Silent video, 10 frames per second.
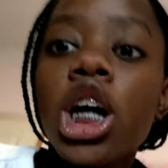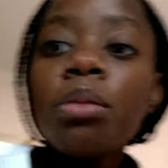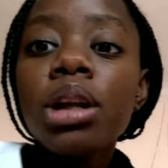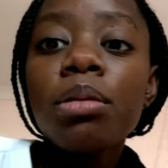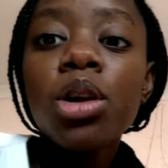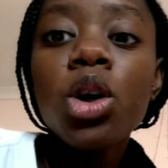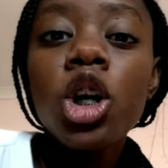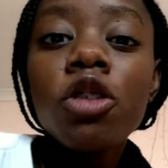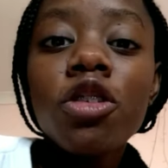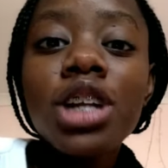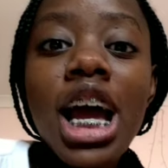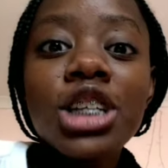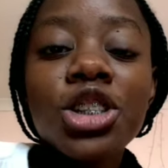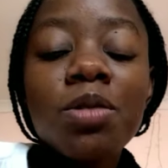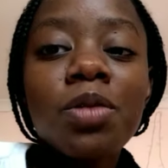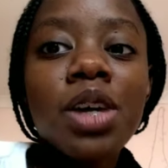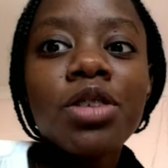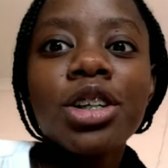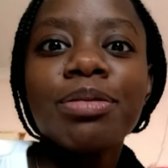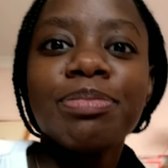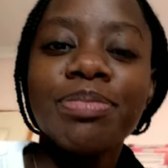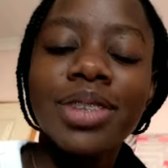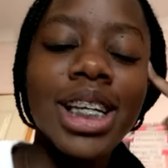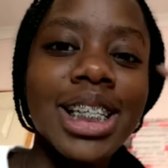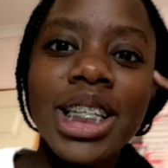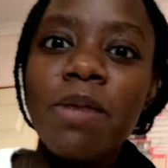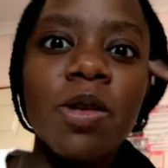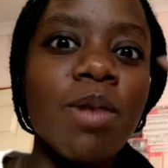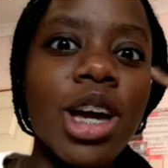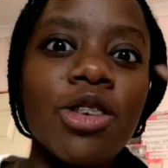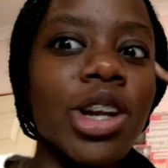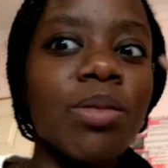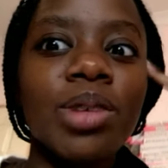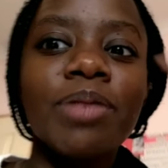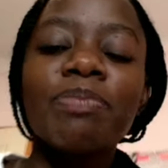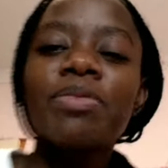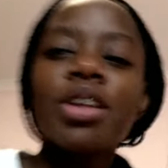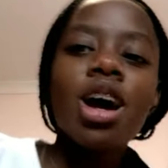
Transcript: Comment down below your favorite ice cream flavor. That just came to my head randomly.